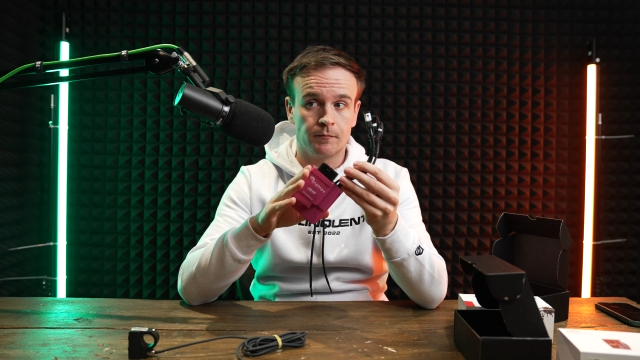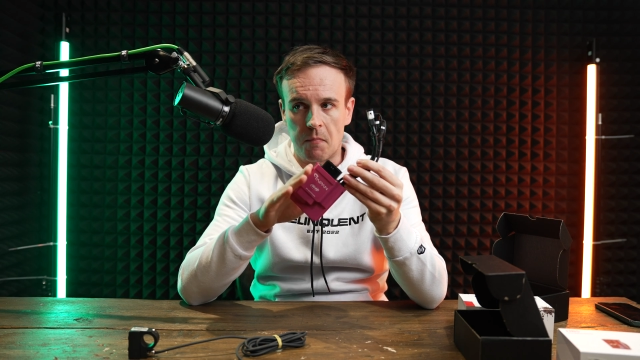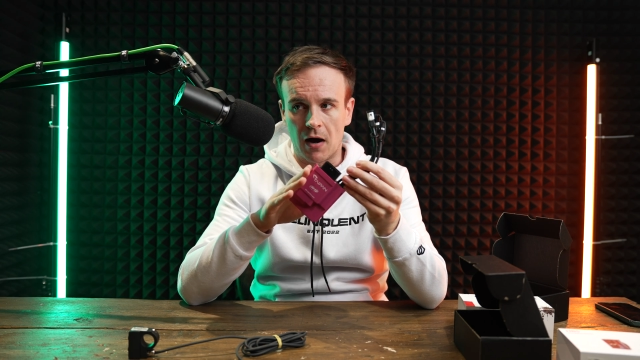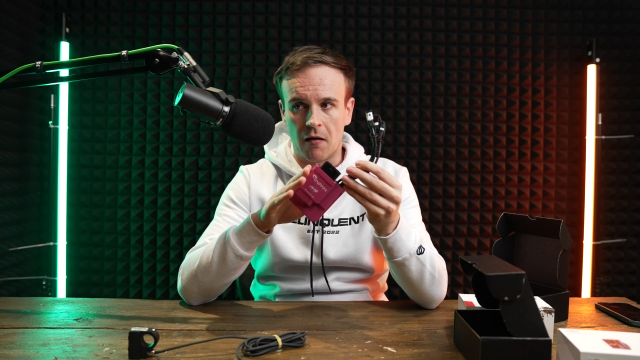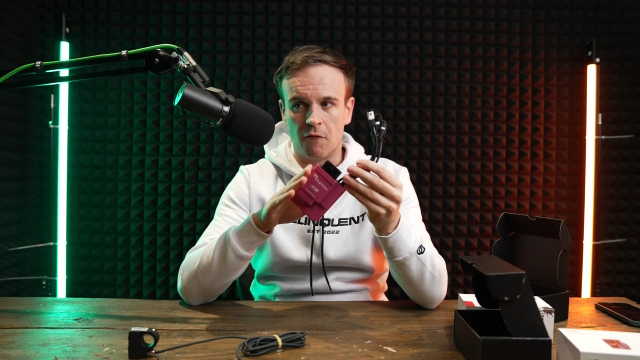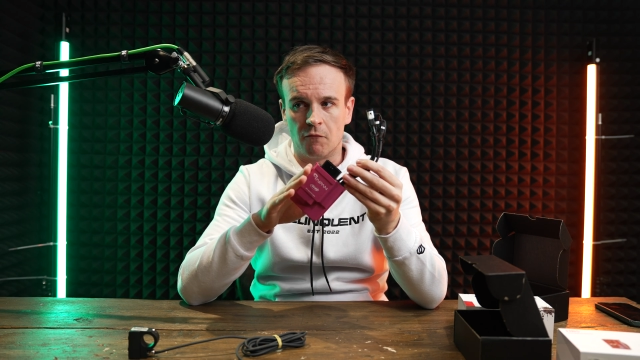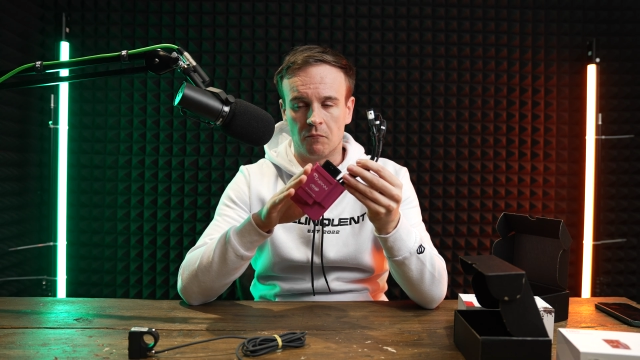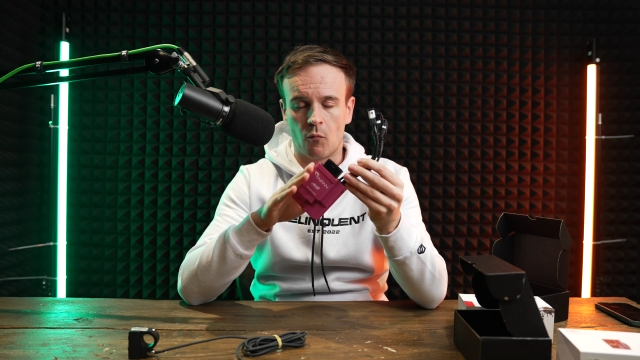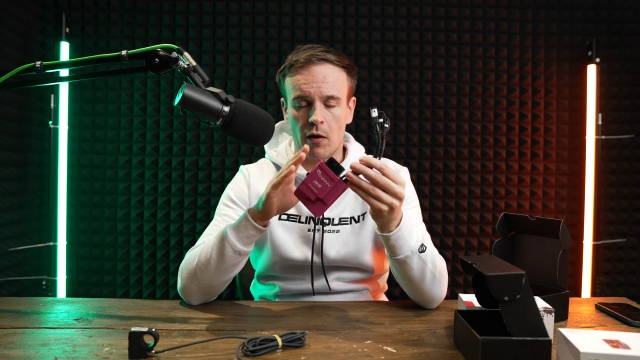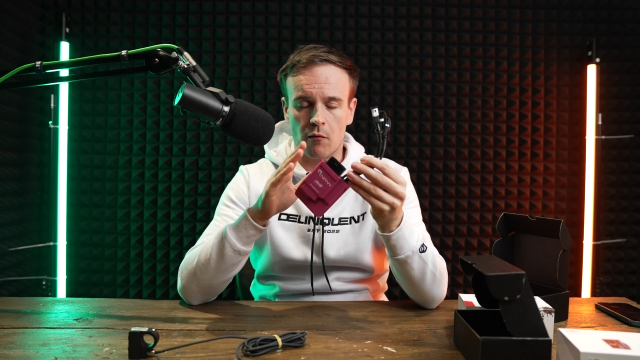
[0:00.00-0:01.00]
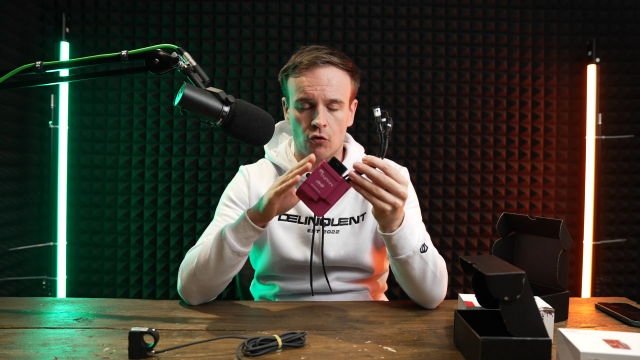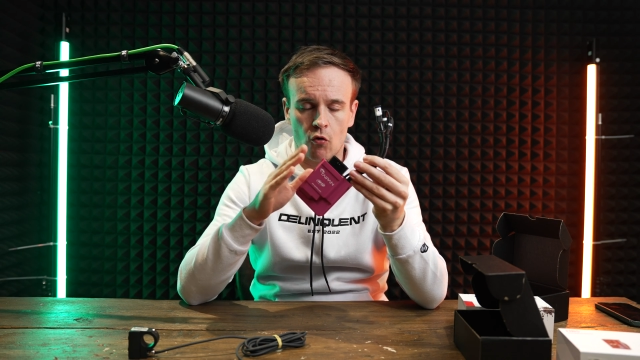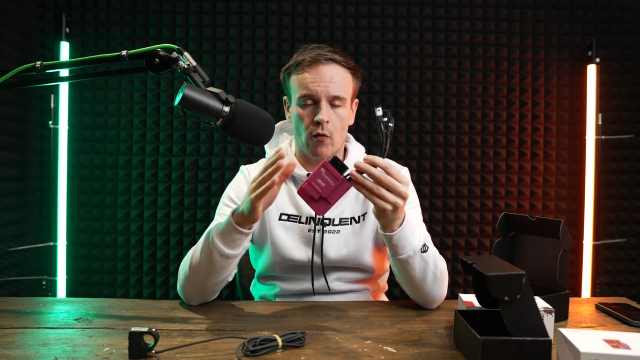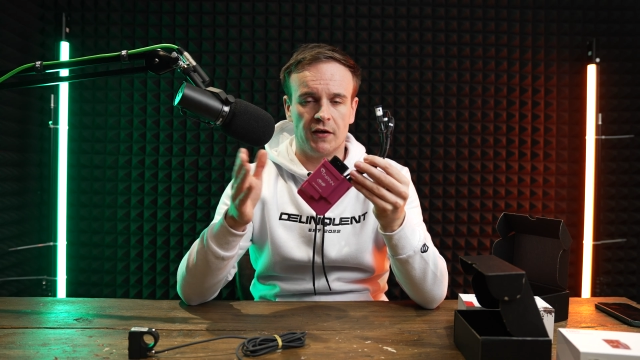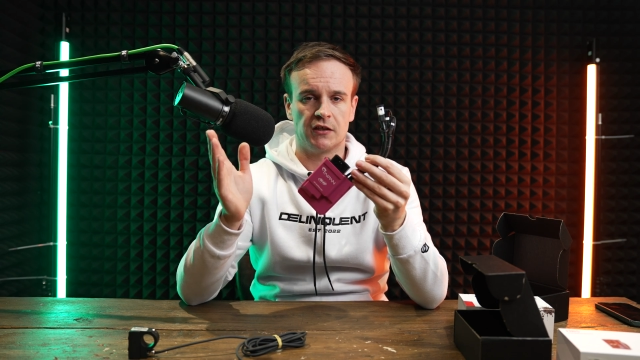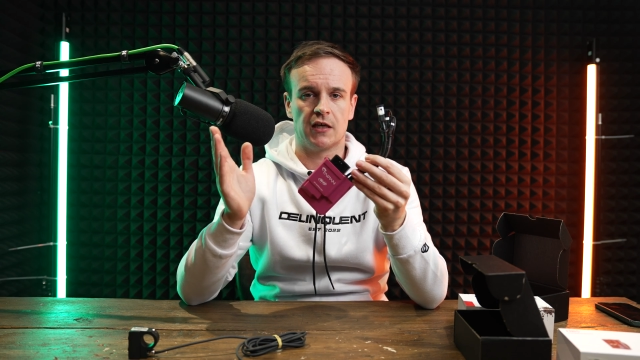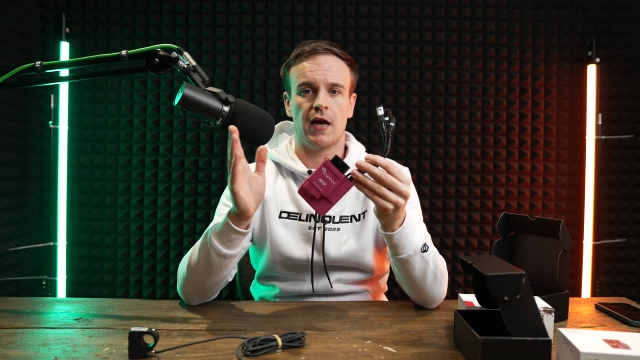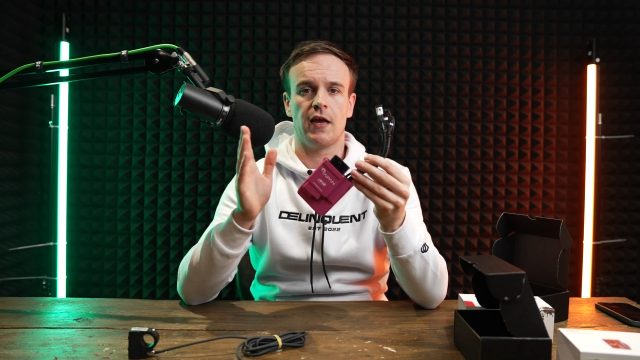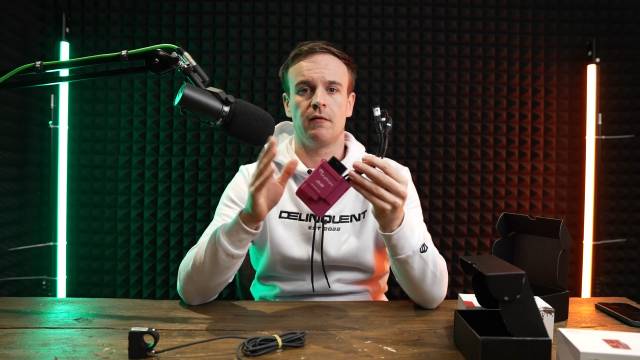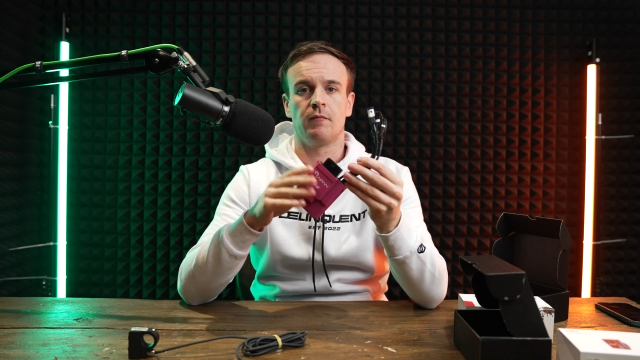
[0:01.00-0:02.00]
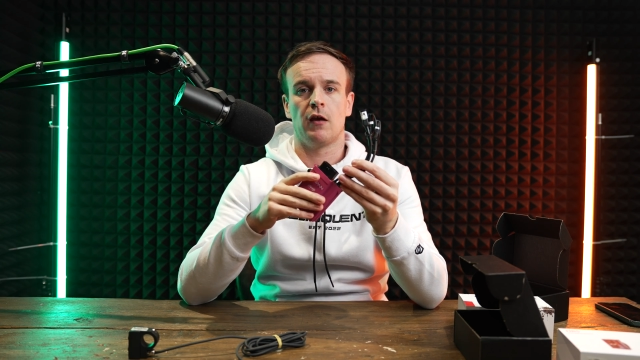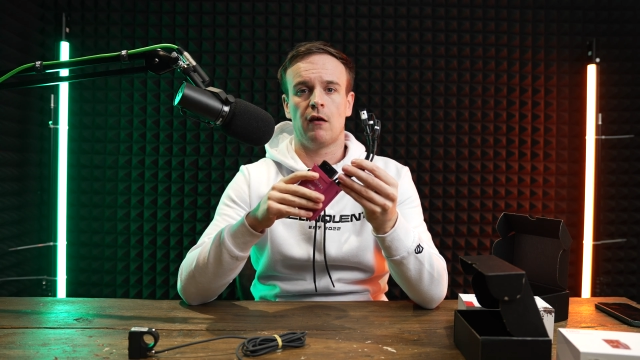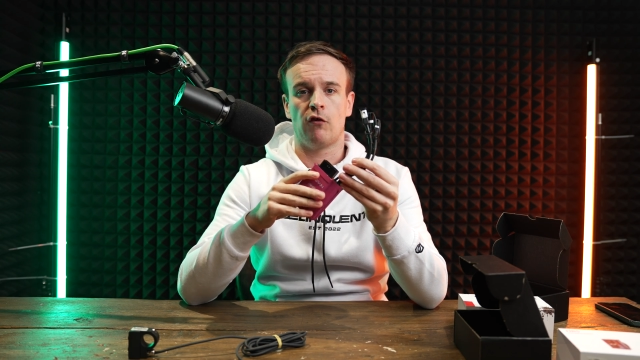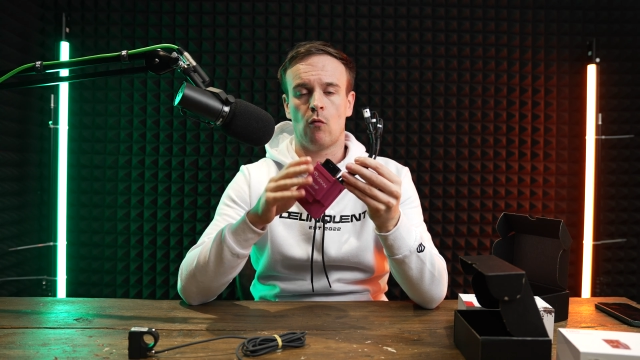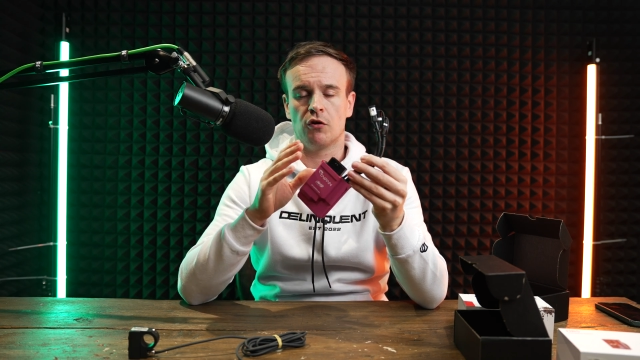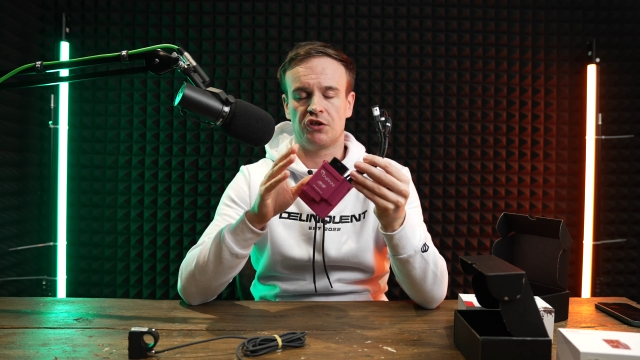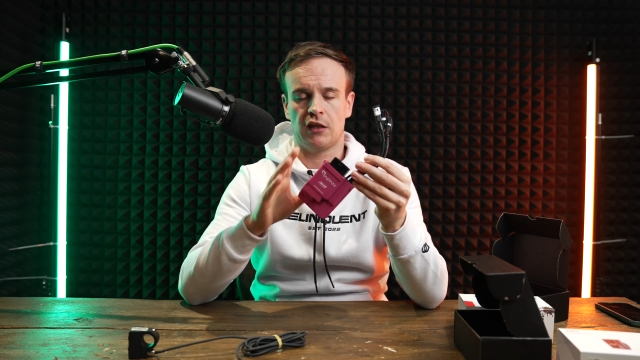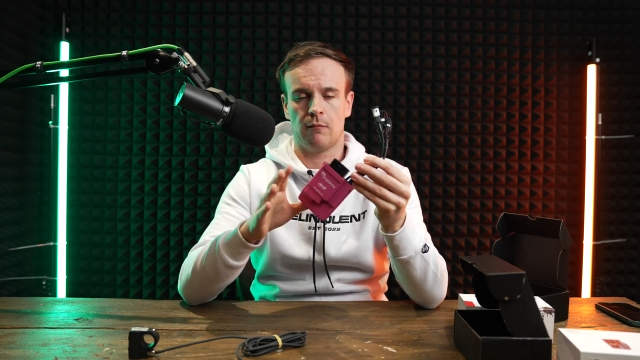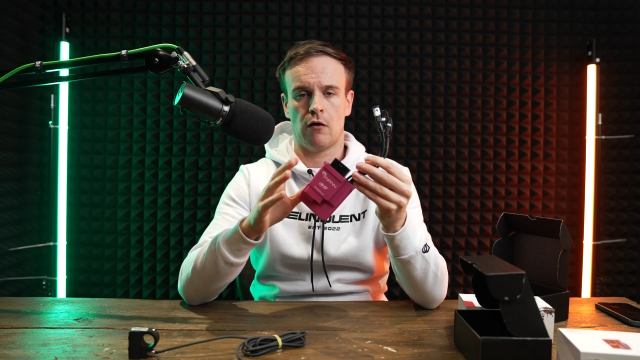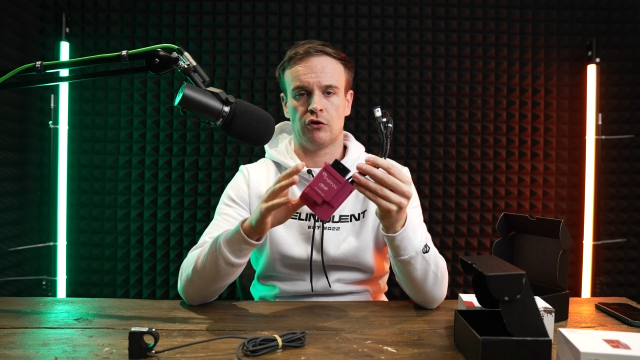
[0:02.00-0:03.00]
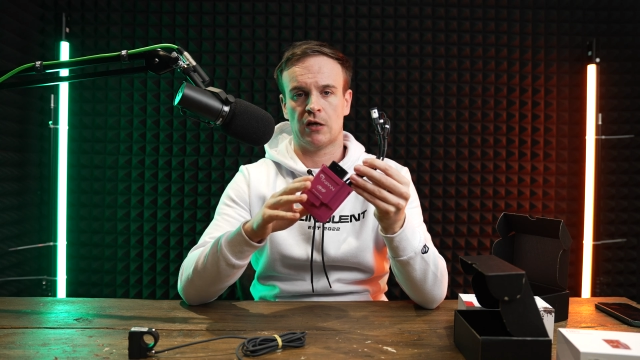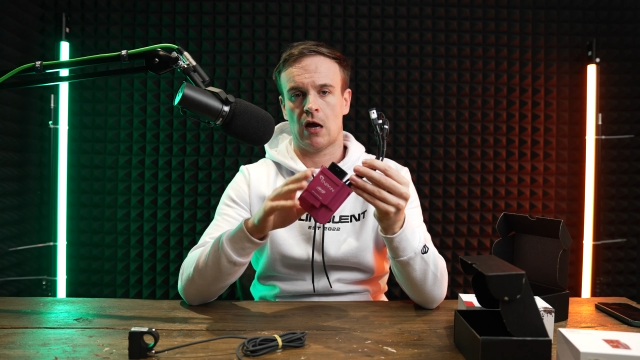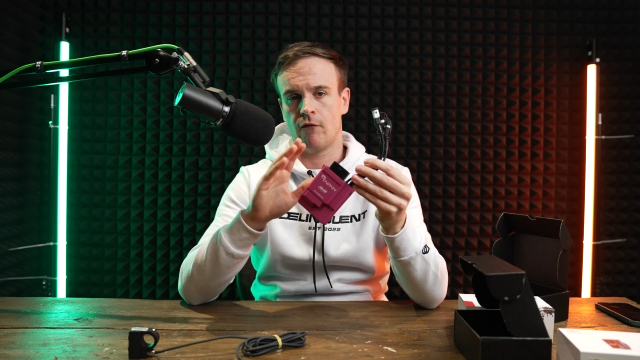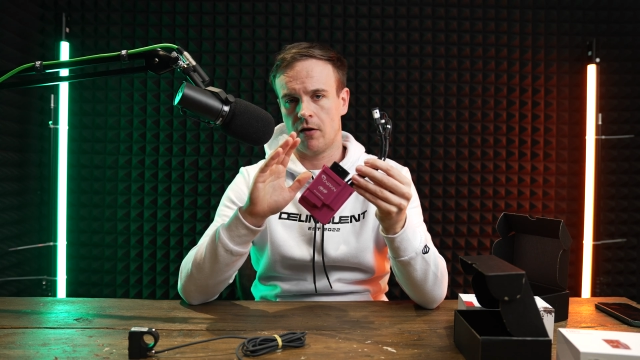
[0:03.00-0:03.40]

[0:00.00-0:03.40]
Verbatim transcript: but we would always say if you want to get the most out of